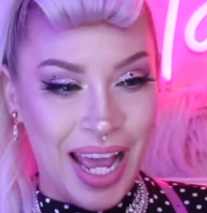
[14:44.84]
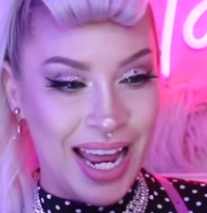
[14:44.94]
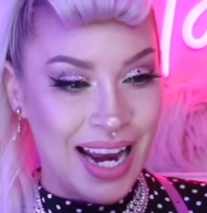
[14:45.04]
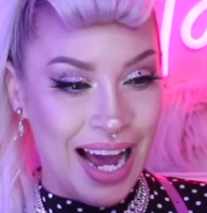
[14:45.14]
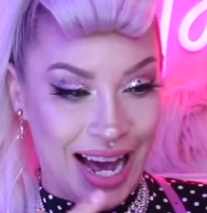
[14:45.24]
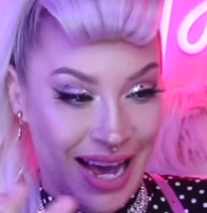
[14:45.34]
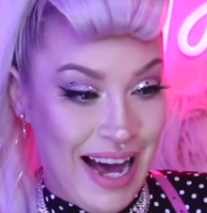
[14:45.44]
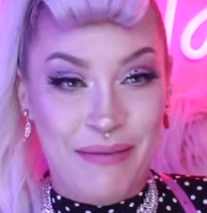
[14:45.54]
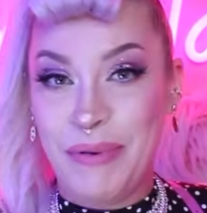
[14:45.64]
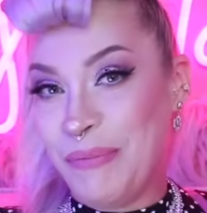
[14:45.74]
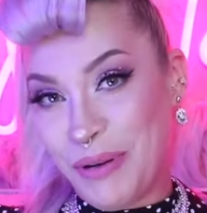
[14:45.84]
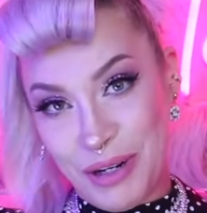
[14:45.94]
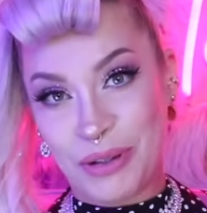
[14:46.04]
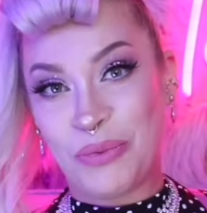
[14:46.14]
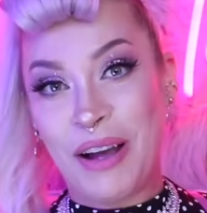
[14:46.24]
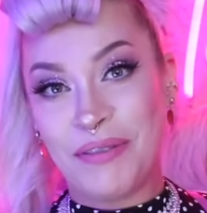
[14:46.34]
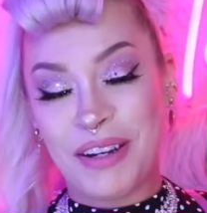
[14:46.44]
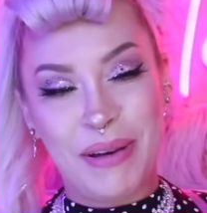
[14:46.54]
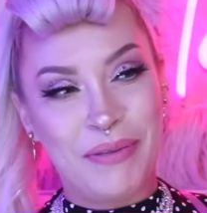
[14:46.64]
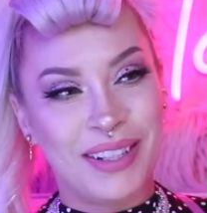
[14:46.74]
and I've been pretty much wiped
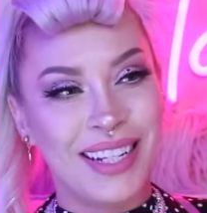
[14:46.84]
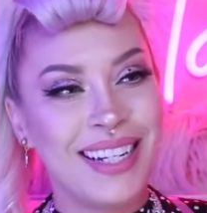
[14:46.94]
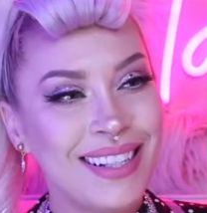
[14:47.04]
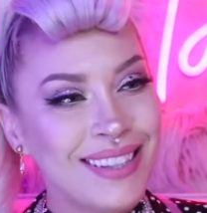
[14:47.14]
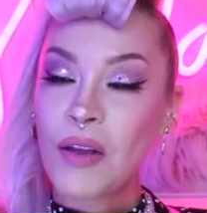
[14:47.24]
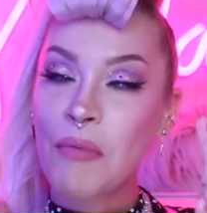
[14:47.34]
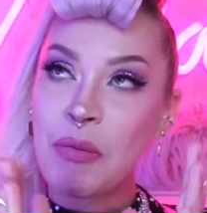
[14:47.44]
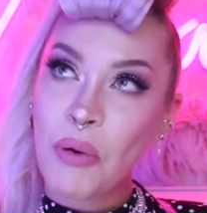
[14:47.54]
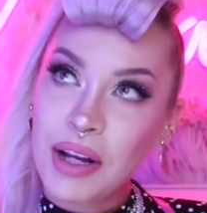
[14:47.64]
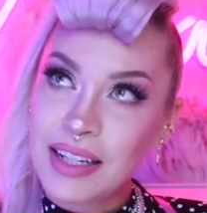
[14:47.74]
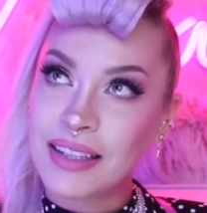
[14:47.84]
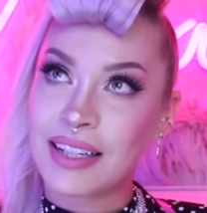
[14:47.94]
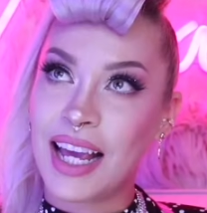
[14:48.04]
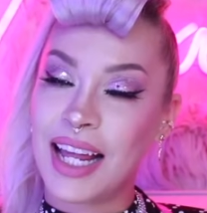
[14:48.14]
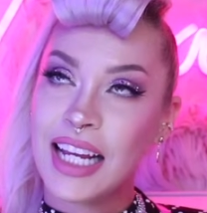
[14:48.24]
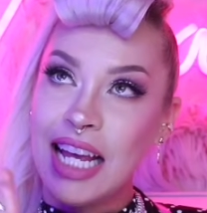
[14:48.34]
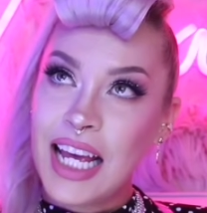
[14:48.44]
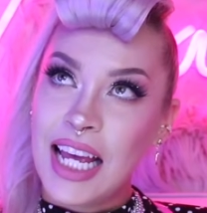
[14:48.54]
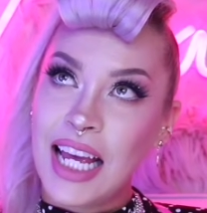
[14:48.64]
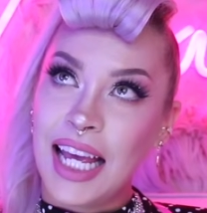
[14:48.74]
up ever since. My point is, again,
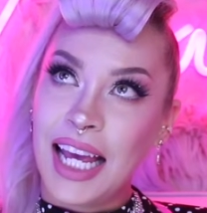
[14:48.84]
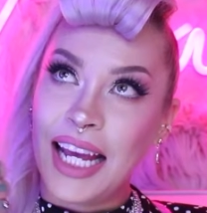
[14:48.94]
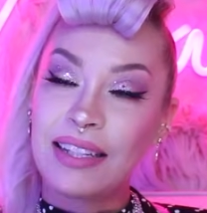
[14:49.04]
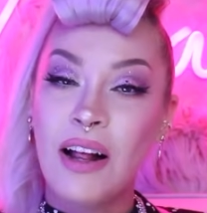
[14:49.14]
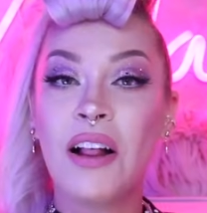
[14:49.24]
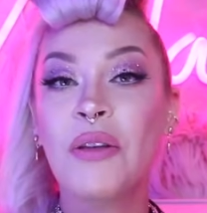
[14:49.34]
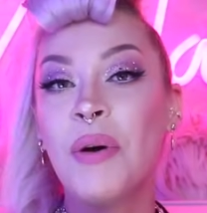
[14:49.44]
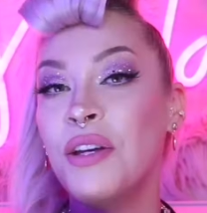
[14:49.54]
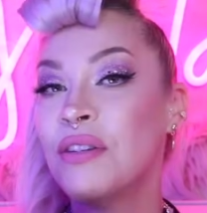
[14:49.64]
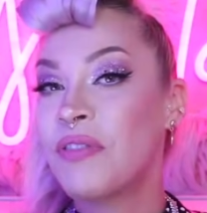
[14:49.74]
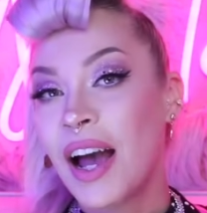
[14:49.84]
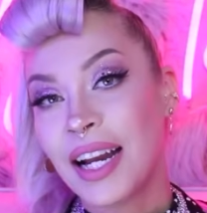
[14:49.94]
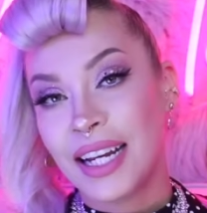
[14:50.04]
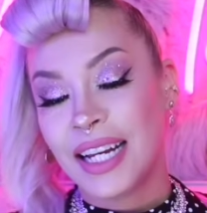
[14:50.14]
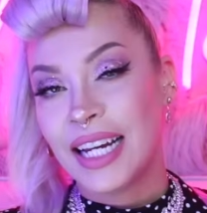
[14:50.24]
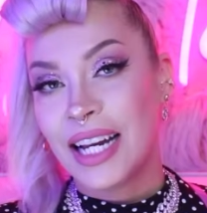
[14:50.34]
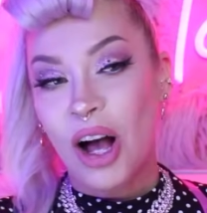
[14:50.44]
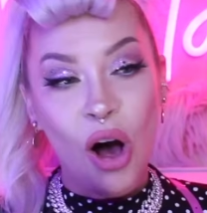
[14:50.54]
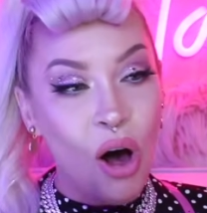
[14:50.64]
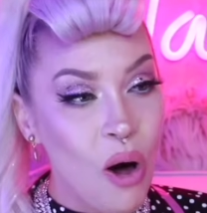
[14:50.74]
it's all in the way you define it. It
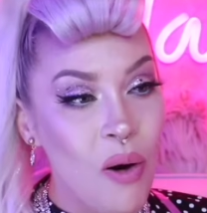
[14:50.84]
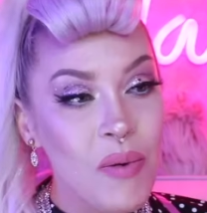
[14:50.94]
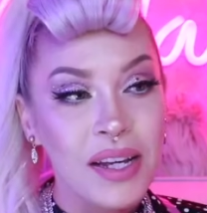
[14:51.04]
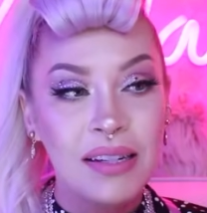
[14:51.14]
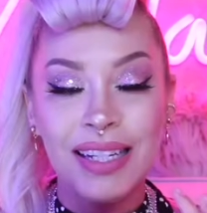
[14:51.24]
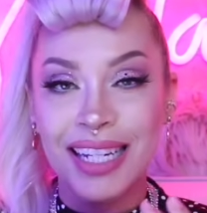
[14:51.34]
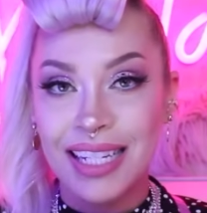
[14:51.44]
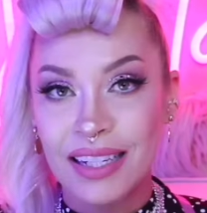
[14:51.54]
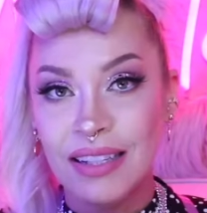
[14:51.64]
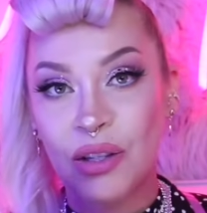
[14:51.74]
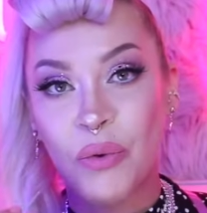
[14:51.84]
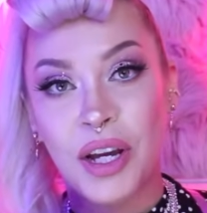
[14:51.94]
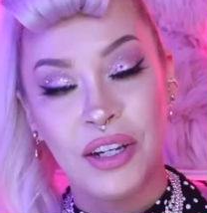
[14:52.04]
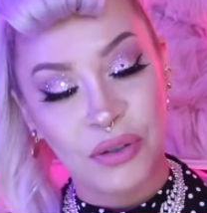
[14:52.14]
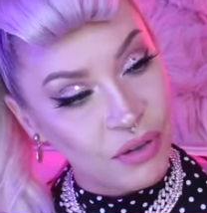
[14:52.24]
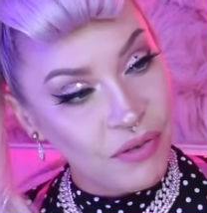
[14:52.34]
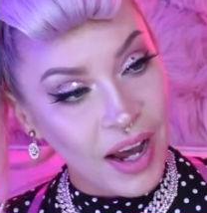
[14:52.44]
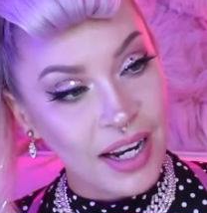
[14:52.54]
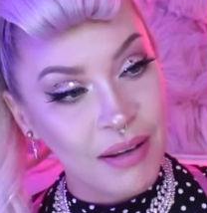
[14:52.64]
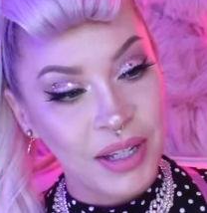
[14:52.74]
always is the way you
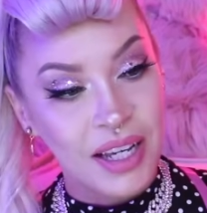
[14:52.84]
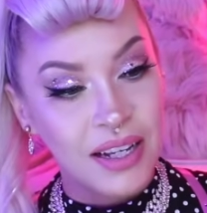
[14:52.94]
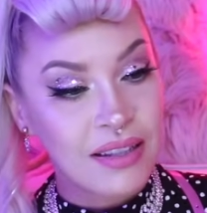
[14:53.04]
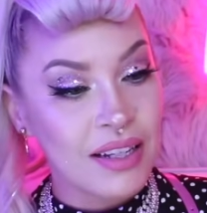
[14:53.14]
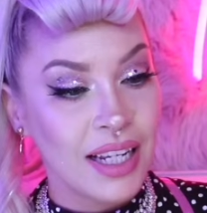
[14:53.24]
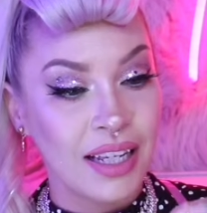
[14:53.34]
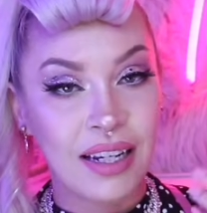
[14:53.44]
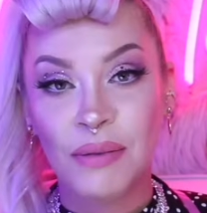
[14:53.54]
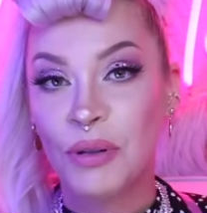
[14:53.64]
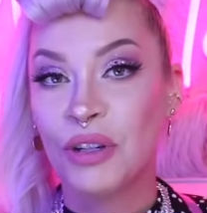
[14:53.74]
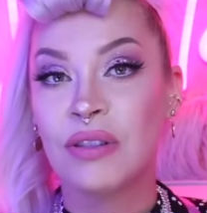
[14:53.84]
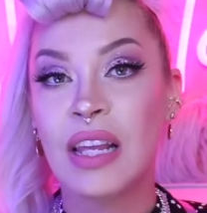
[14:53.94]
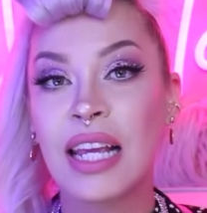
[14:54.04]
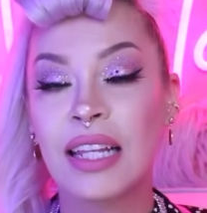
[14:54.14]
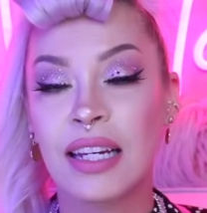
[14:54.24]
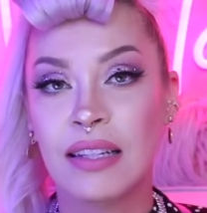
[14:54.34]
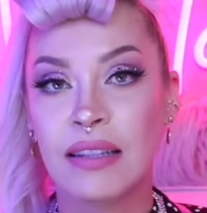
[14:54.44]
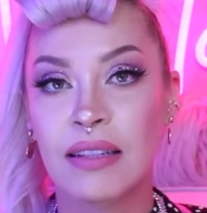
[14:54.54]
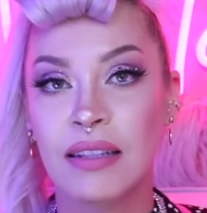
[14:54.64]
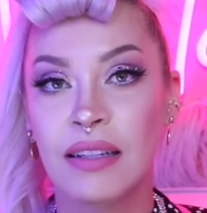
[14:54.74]
define it, because it is what you're saying it
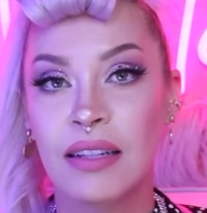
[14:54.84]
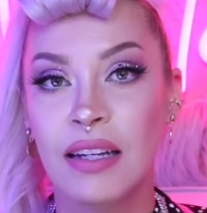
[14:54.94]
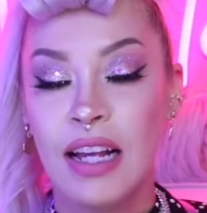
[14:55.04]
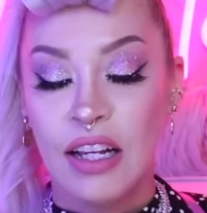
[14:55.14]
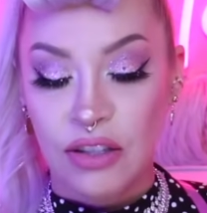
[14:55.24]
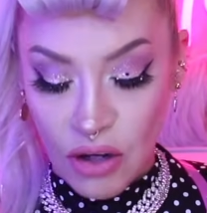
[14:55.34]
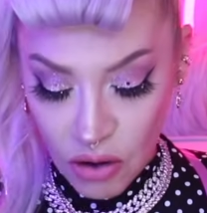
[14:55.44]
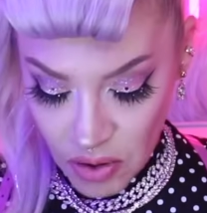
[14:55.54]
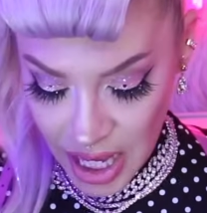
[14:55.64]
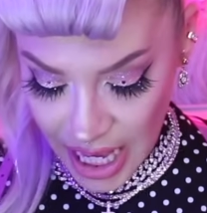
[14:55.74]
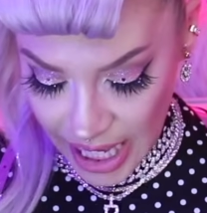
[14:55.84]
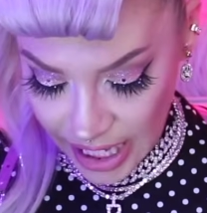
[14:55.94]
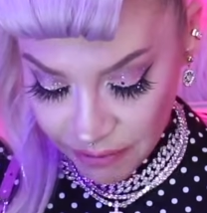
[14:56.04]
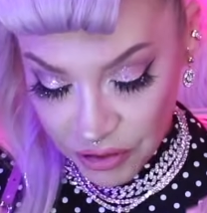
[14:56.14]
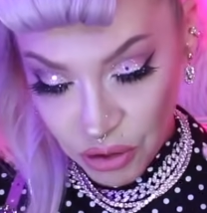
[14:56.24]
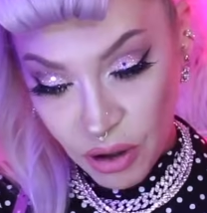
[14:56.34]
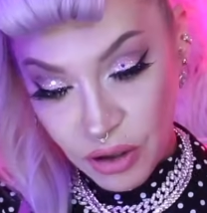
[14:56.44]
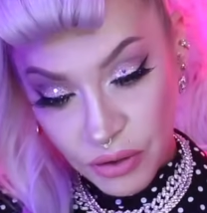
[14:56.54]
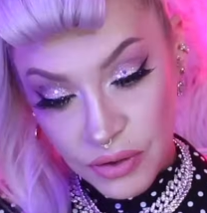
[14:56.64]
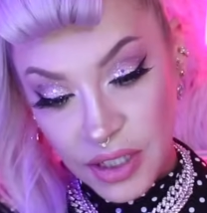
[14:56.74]
is. So if you
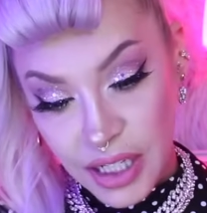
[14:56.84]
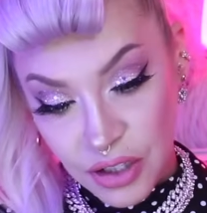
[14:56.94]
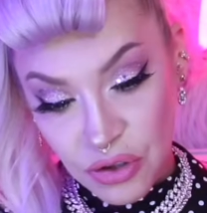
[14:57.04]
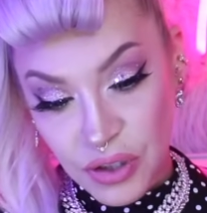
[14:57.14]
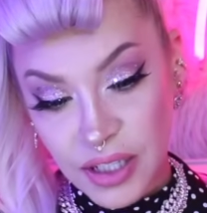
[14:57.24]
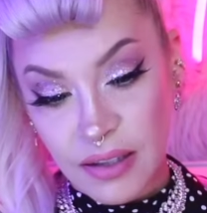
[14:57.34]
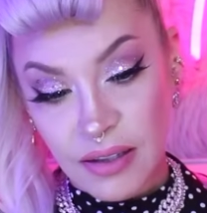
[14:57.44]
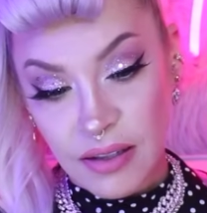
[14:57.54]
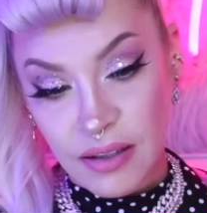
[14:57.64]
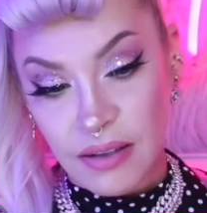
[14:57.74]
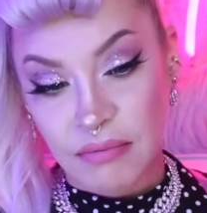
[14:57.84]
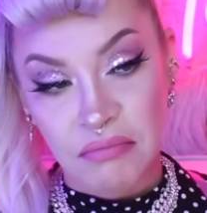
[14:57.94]
are losing interest,